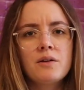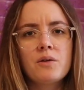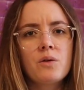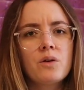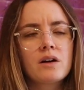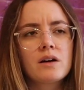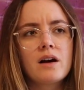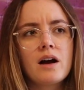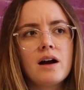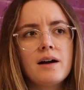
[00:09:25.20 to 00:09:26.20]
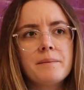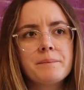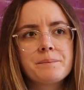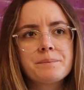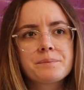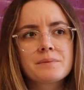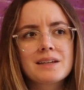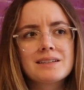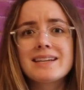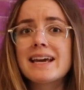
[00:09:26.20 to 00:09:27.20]
or
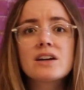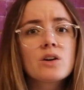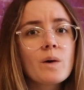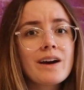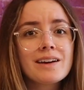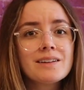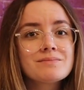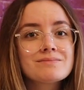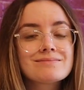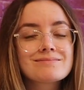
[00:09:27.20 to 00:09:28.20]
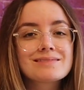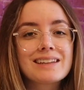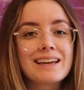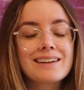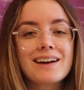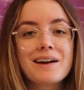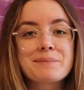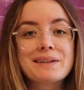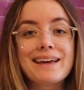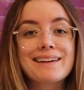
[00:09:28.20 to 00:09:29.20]
takeaway,
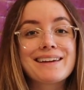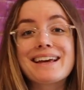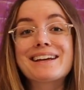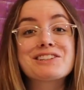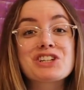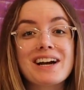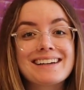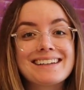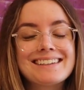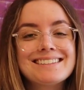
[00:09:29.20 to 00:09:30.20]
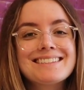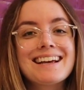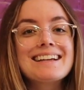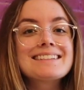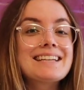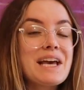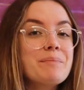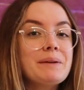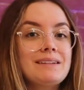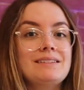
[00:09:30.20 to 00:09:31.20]
getting a Chinese.
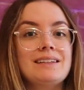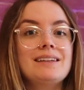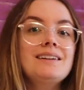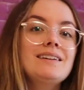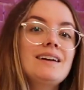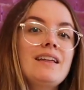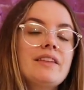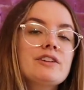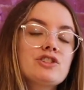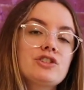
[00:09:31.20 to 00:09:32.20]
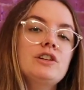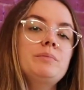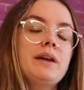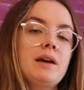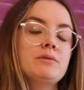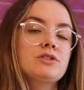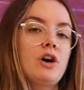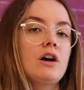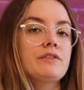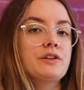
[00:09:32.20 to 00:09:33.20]
Typically, they should be able to
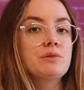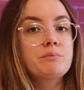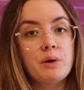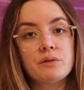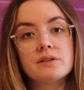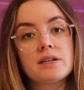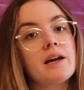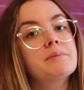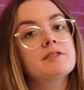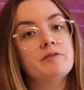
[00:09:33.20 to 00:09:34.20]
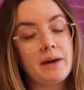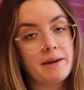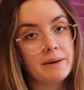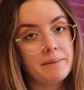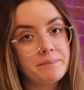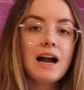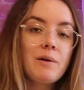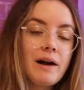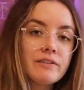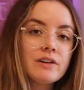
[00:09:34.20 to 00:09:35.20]
offer you both types of payment.
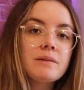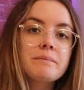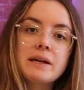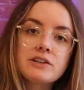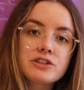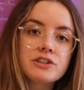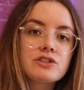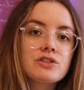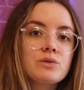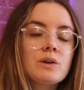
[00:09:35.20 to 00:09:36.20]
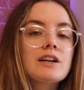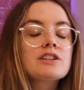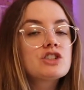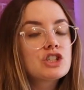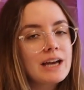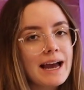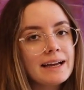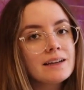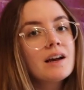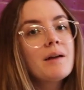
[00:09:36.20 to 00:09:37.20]
However, make sure to
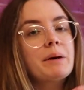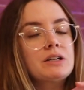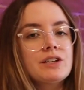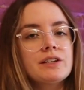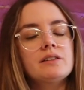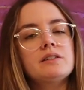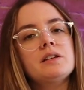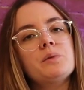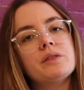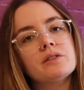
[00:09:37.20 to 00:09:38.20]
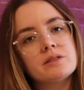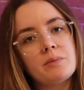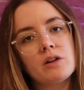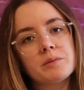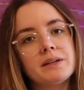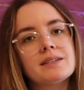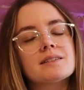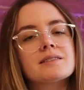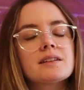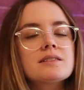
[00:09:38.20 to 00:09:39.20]
check, particularly with the smaller
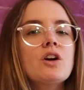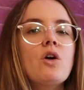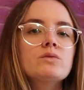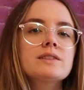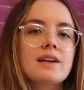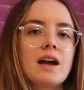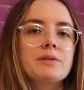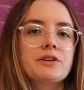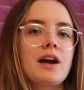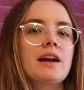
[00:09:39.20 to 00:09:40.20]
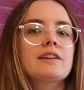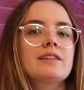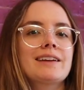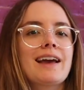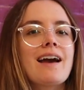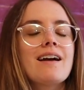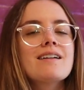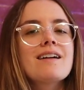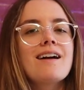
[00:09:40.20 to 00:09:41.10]
places. That's the only time you're kind of gonna get